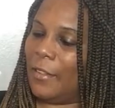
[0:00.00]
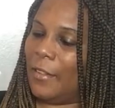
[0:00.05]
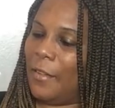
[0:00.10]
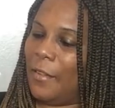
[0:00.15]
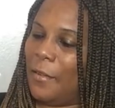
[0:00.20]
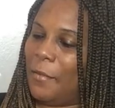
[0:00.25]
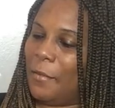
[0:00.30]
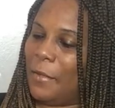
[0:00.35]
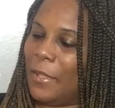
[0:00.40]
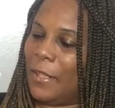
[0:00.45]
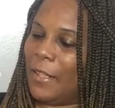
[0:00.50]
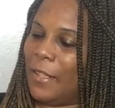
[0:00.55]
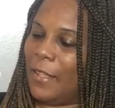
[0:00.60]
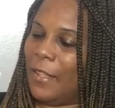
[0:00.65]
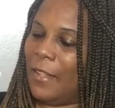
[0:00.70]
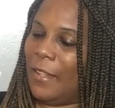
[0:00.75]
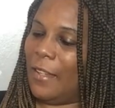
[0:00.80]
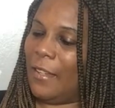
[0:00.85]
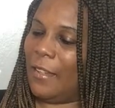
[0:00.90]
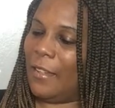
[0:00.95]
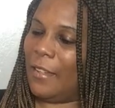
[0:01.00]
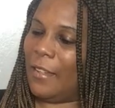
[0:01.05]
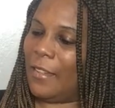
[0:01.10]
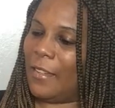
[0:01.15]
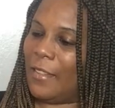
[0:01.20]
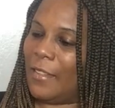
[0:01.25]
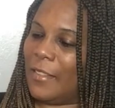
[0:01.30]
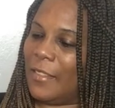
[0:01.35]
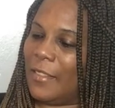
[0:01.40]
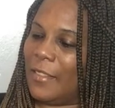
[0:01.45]
Oh my
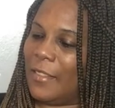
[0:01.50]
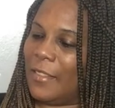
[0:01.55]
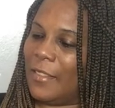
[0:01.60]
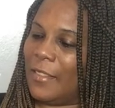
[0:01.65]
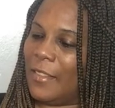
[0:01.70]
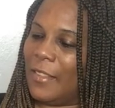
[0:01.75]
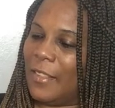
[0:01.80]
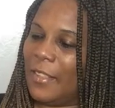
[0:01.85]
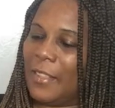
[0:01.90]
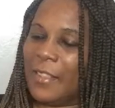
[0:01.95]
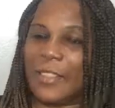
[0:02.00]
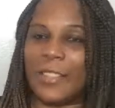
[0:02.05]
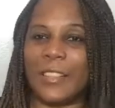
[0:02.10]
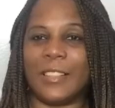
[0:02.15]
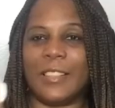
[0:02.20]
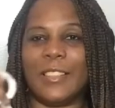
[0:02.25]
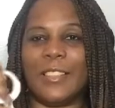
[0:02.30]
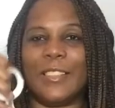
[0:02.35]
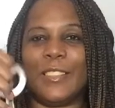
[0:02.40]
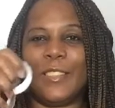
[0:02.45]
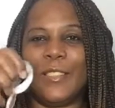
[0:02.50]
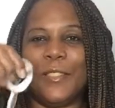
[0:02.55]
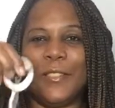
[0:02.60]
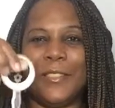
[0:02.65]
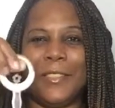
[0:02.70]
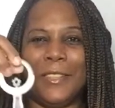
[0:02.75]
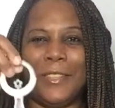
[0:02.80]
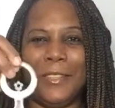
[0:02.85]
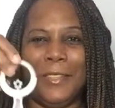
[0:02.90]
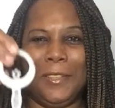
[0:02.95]
gosh, because it's so
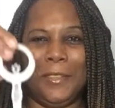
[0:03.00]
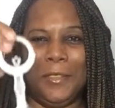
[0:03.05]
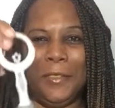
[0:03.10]
cute.